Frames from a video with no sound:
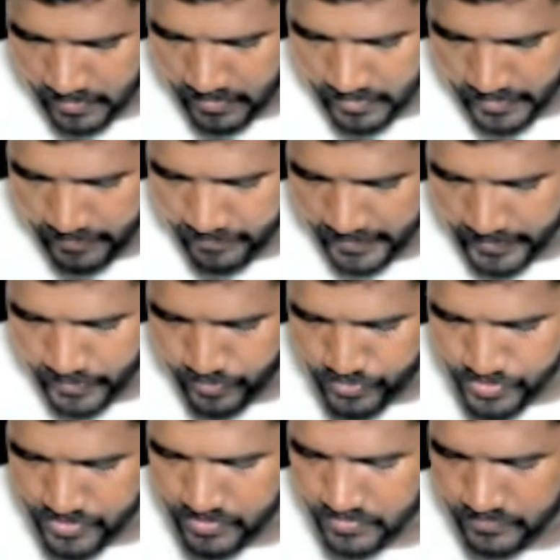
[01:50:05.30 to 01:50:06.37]

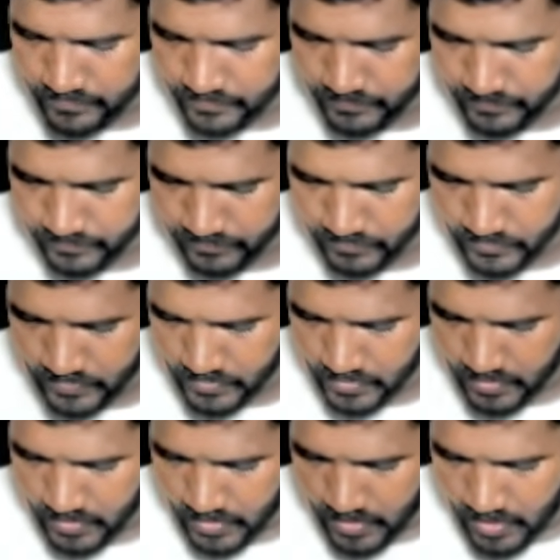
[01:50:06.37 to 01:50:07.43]
defectives.
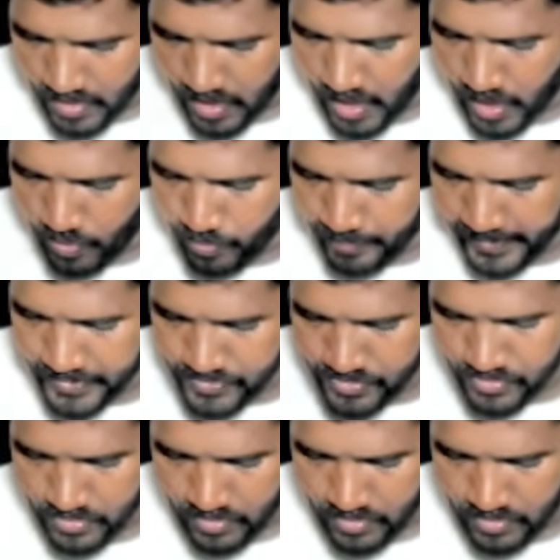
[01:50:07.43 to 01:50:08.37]
How means